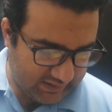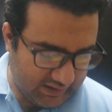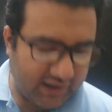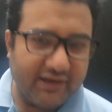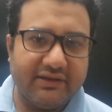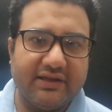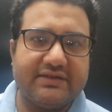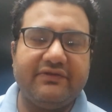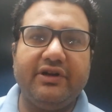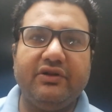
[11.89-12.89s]
And in
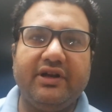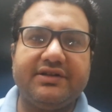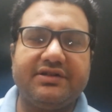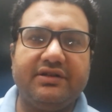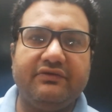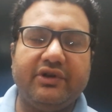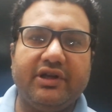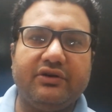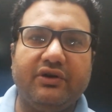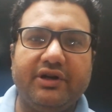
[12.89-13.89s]
this video lecture, we
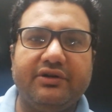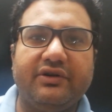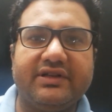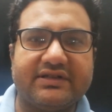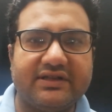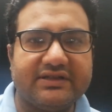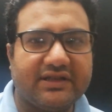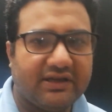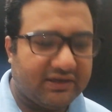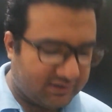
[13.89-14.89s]
are going to discuss
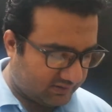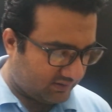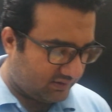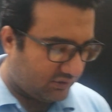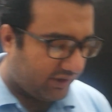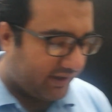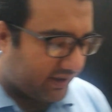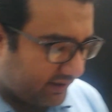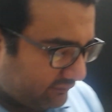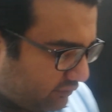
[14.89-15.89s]
the
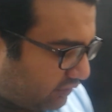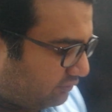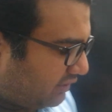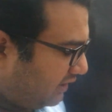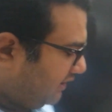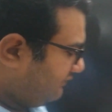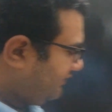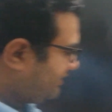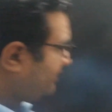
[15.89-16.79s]
colligative property, which